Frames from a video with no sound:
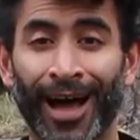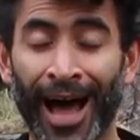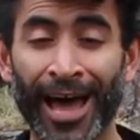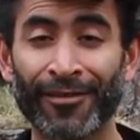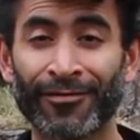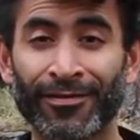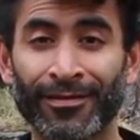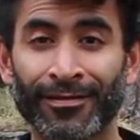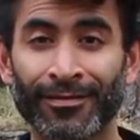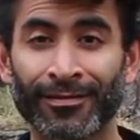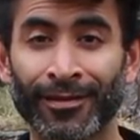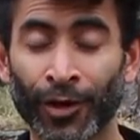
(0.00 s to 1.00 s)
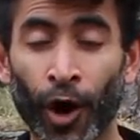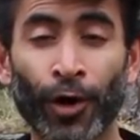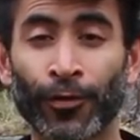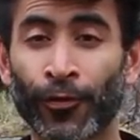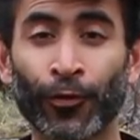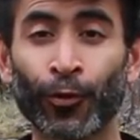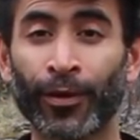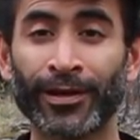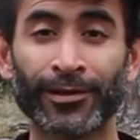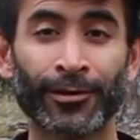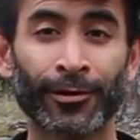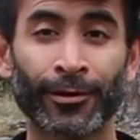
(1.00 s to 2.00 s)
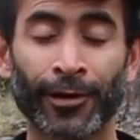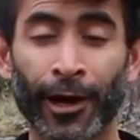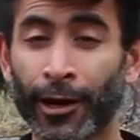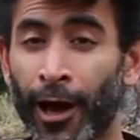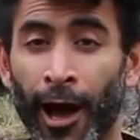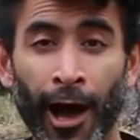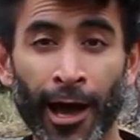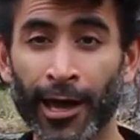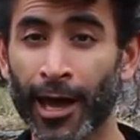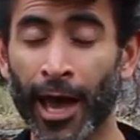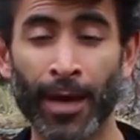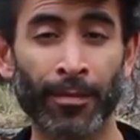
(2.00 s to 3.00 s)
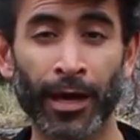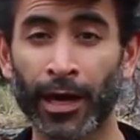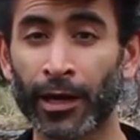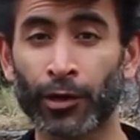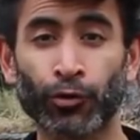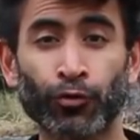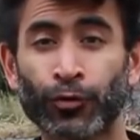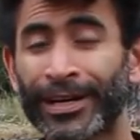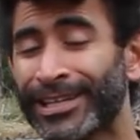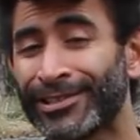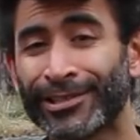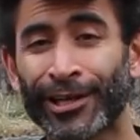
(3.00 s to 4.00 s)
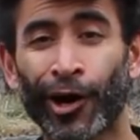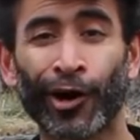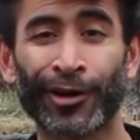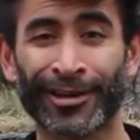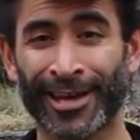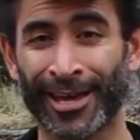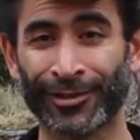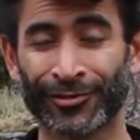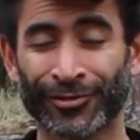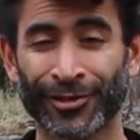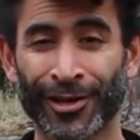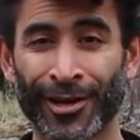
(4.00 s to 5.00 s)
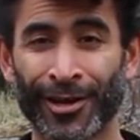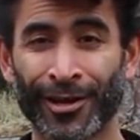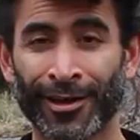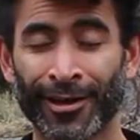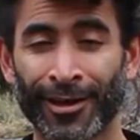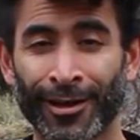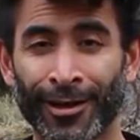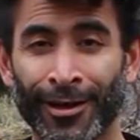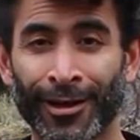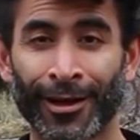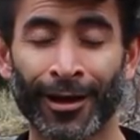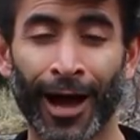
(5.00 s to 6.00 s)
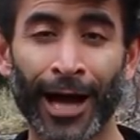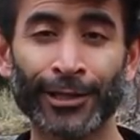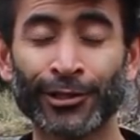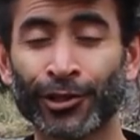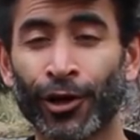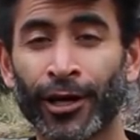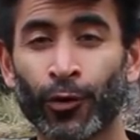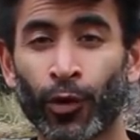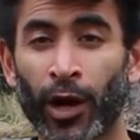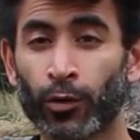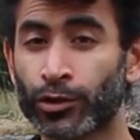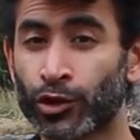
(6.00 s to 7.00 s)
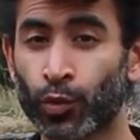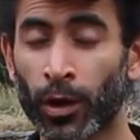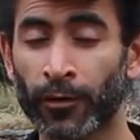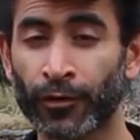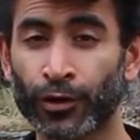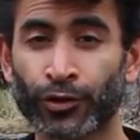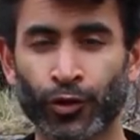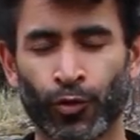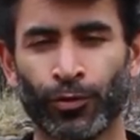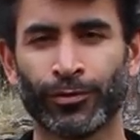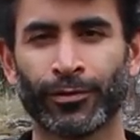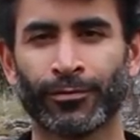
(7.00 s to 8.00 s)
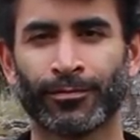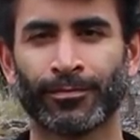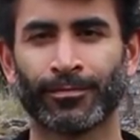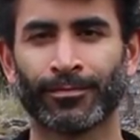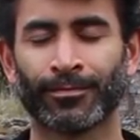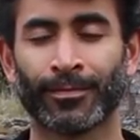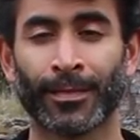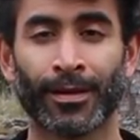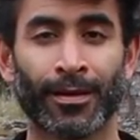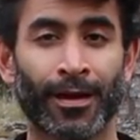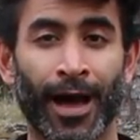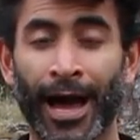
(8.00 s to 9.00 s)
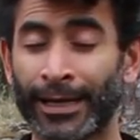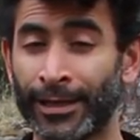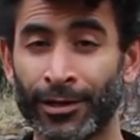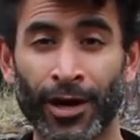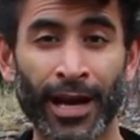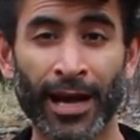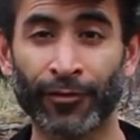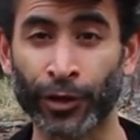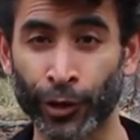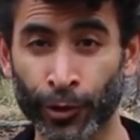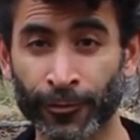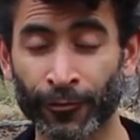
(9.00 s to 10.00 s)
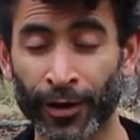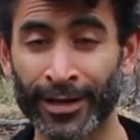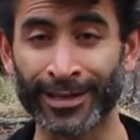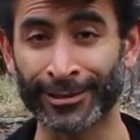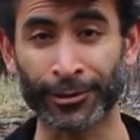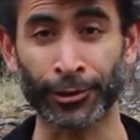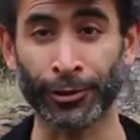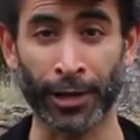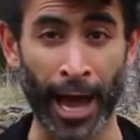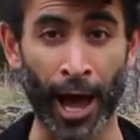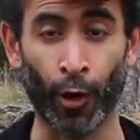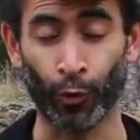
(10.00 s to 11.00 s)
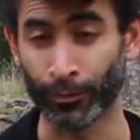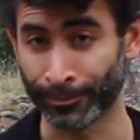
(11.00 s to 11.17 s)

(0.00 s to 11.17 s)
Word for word: I've gone through it and I am a crazy hard case. I started when I was 12 years old. I did not have a girlfriend until now.